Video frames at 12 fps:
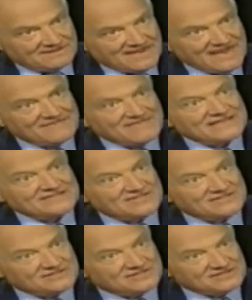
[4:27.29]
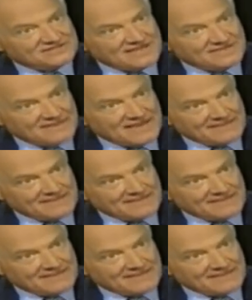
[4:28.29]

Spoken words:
They have access to the same